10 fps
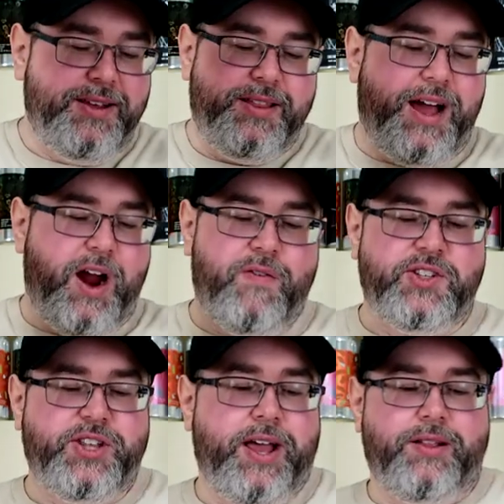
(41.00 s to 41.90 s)
the
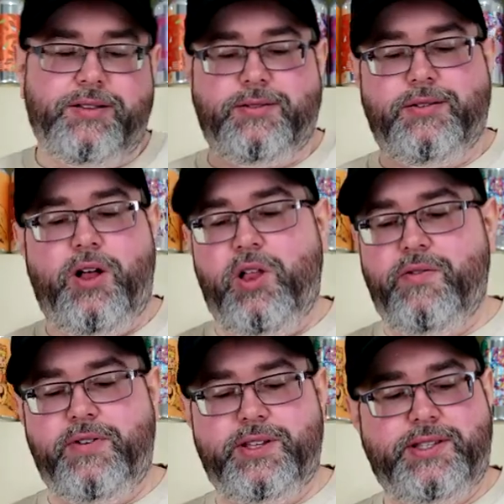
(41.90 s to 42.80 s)
harvest ale and all
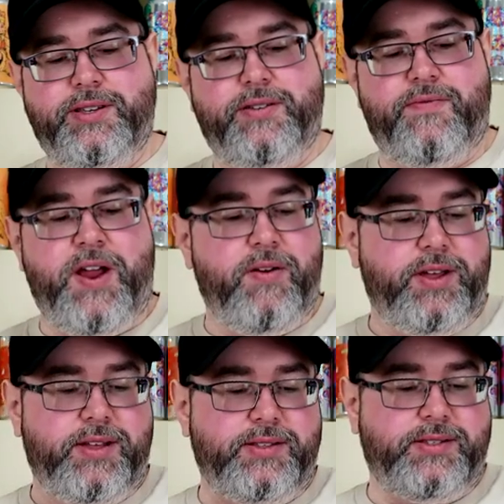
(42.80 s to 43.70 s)
of its uh,
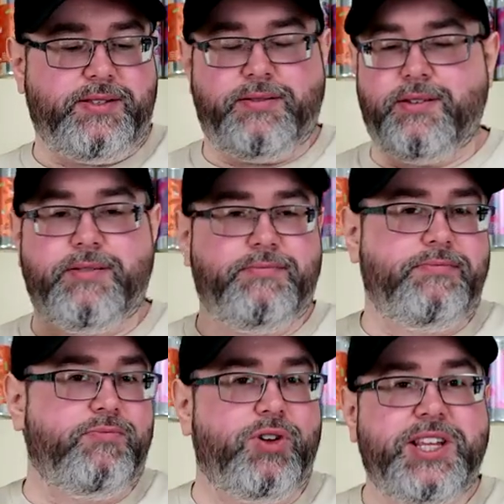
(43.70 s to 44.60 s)
variants and uh,
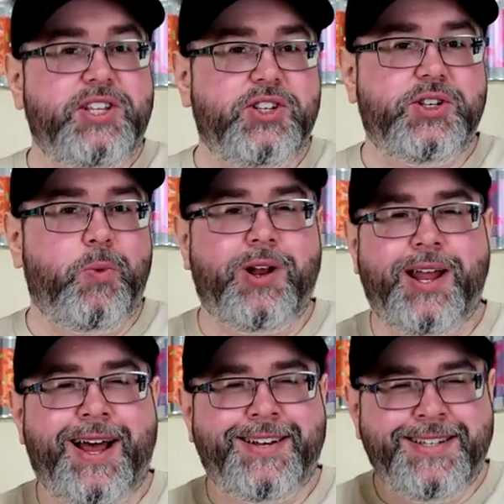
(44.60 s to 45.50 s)
releases and
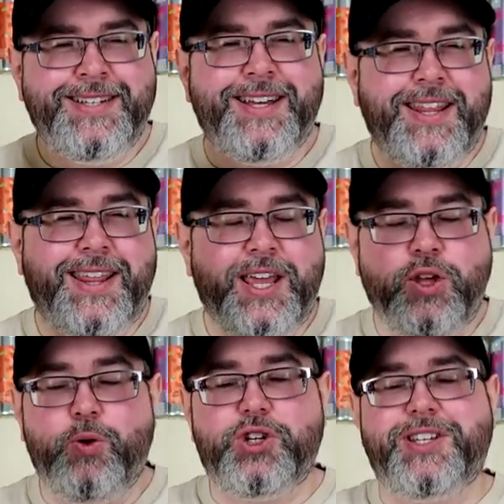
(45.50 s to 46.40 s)
whatnot they
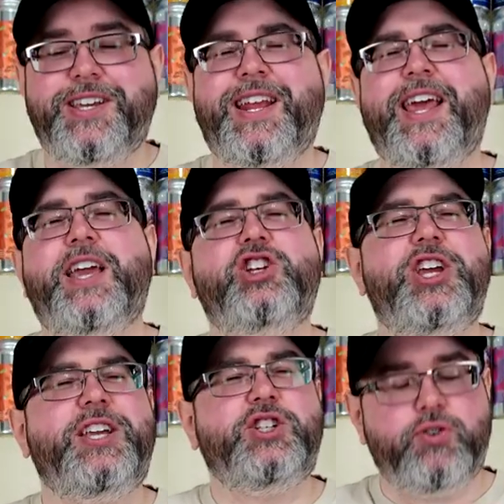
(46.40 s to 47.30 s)
usually can age
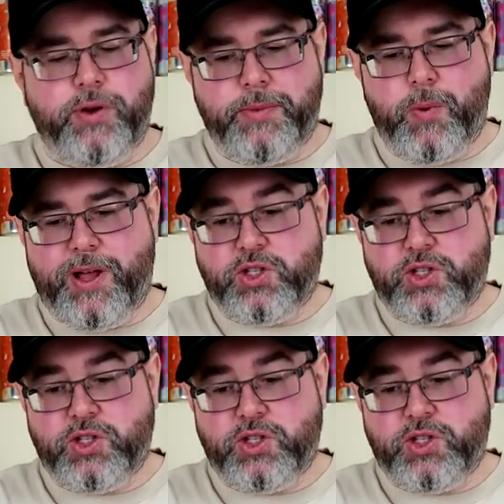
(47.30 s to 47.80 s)
extremely well.